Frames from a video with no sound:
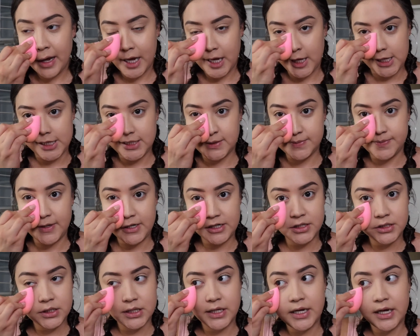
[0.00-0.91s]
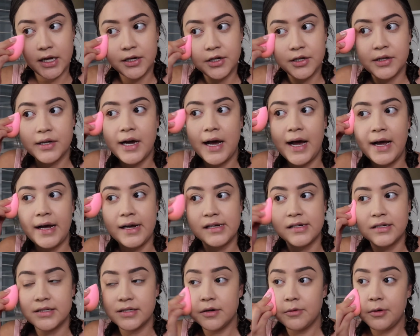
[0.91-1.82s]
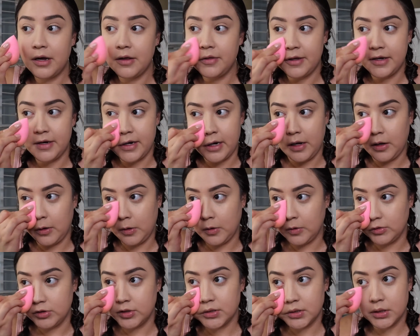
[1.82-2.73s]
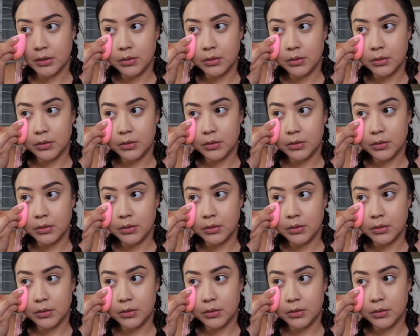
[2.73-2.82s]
especially under the eyes, around the nose,